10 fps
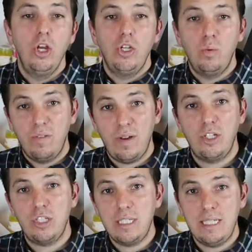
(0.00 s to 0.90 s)
you would
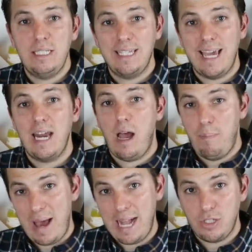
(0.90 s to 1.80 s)
eventually need to get a
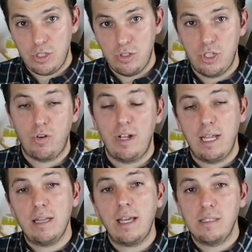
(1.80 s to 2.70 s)
bachelor's degree
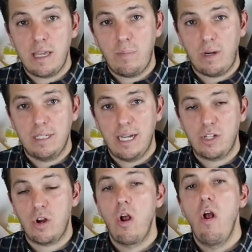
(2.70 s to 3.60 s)
in landscape
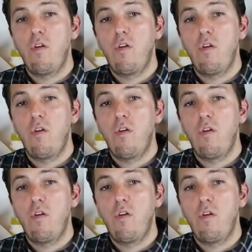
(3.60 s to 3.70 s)
architecture